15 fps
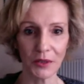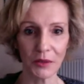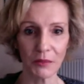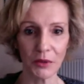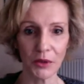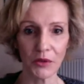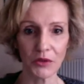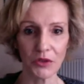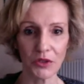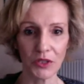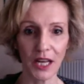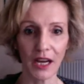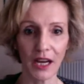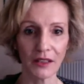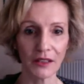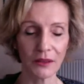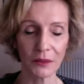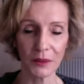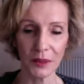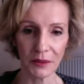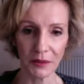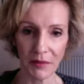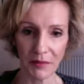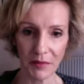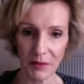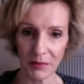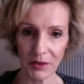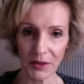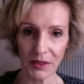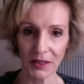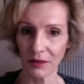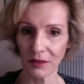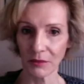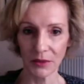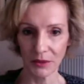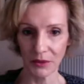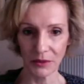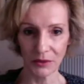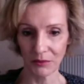approach and how you work with people, and what